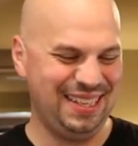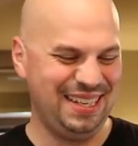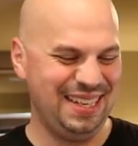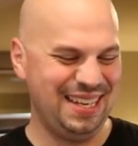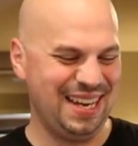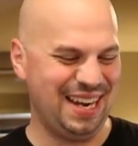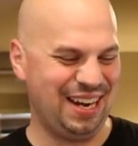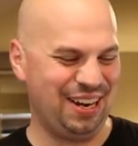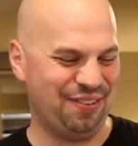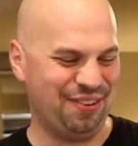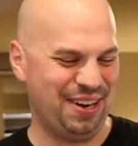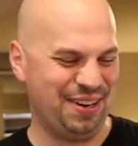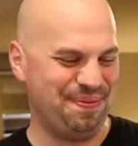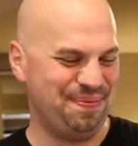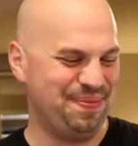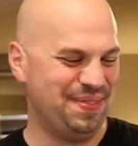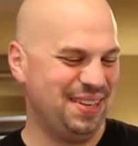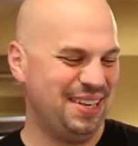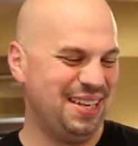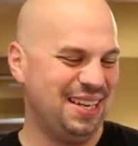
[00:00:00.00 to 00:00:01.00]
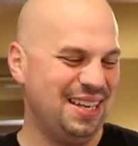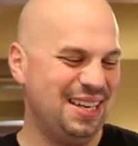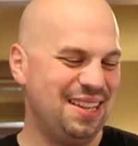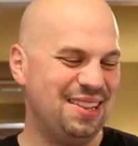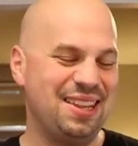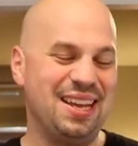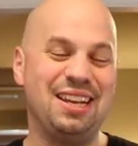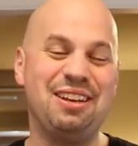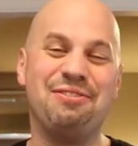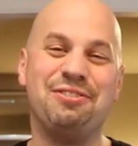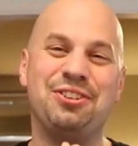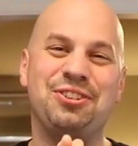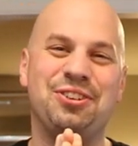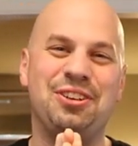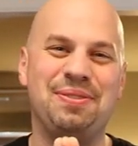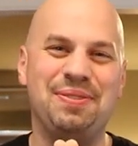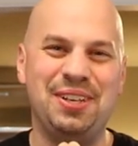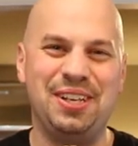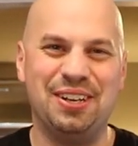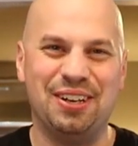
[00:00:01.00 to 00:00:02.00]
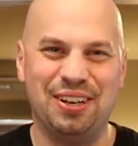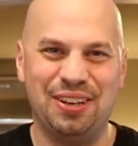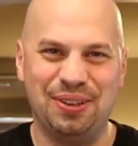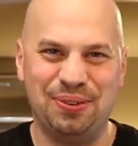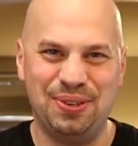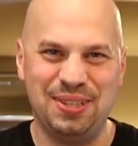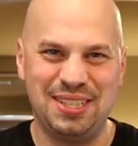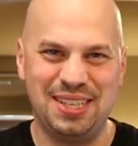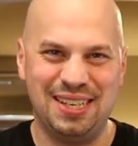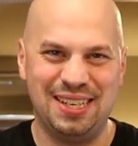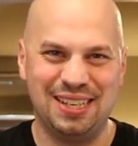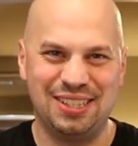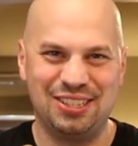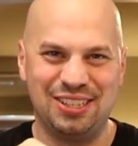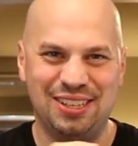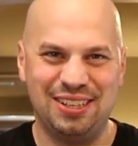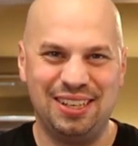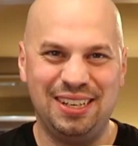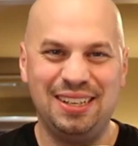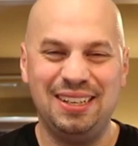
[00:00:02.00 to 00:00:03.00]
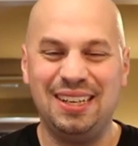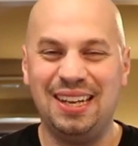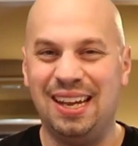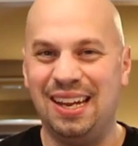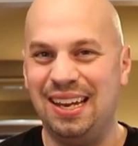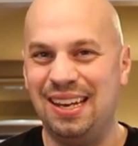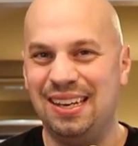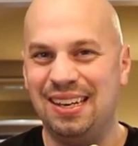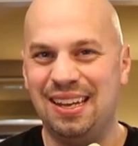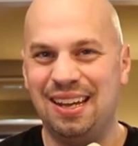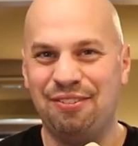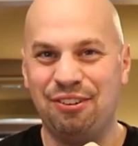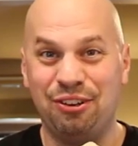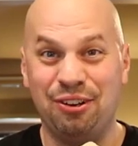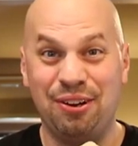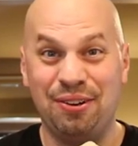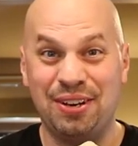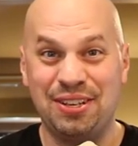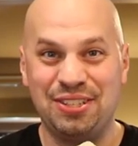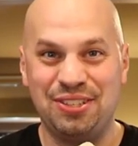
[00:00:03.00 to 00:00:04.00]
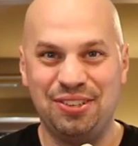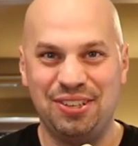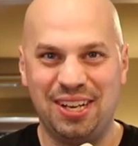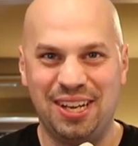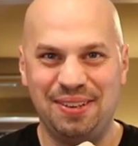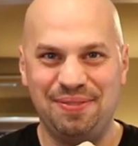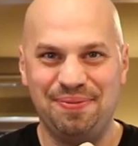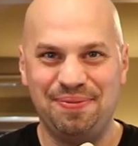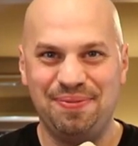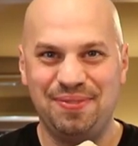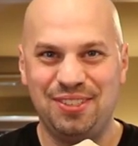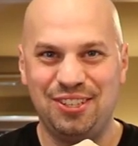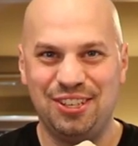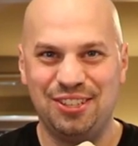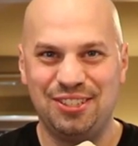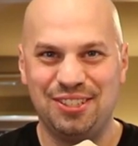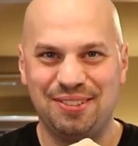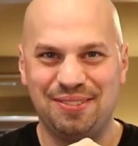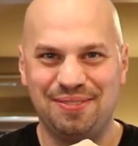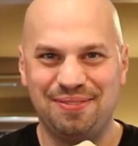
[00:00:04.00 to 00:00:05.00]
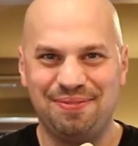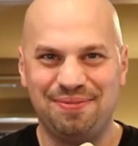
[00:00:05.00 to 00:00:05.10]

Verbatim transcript: Anyway, thank you for joining me here on the Whiskey Dictionary and have a great rest of your day. Cheers.